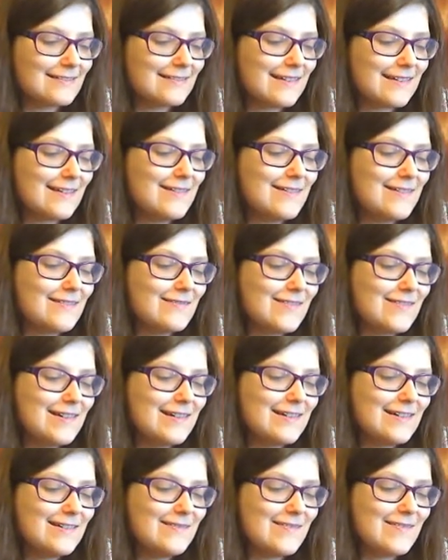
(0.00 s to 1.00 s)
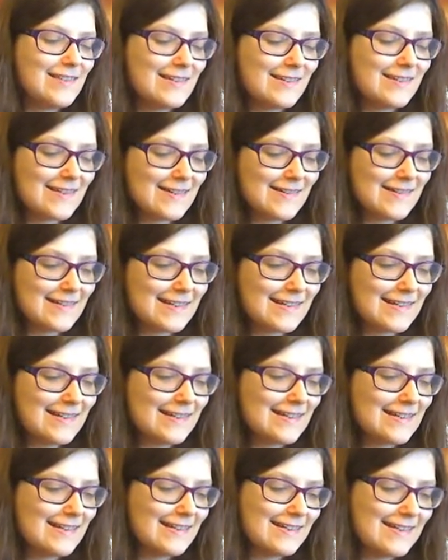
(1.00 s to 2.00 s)
I'm not very good with instructions,
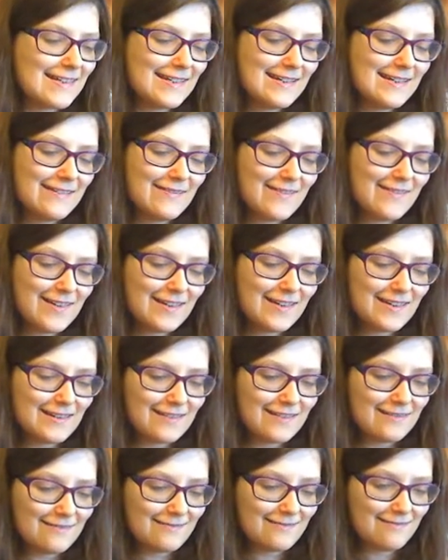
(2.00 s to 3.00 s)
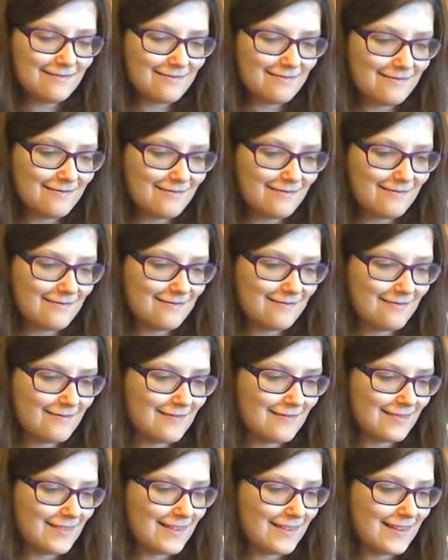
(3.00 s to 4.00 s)
so let's see if I can
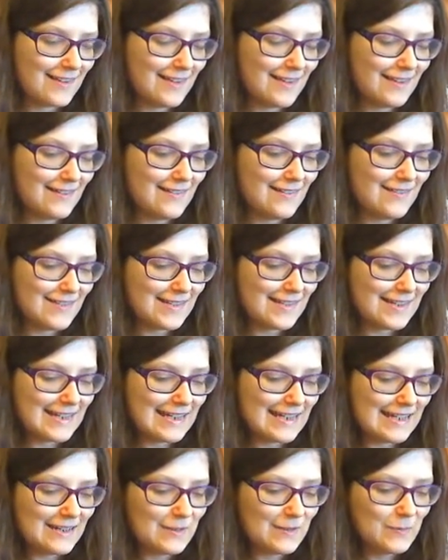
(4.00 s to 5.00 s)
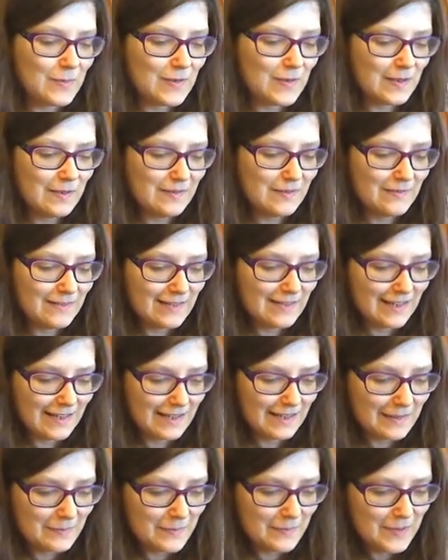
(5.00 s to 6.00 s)
understand what I
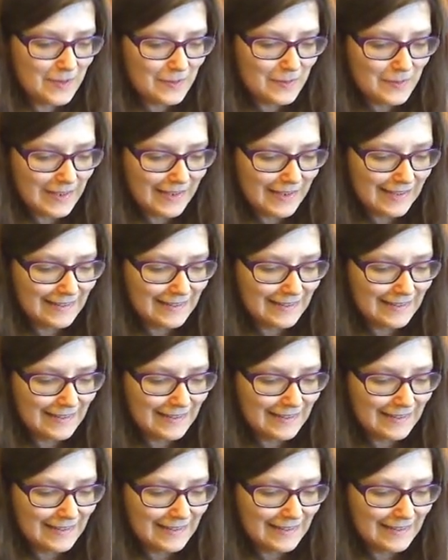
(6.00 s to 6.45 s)
think I'm doing.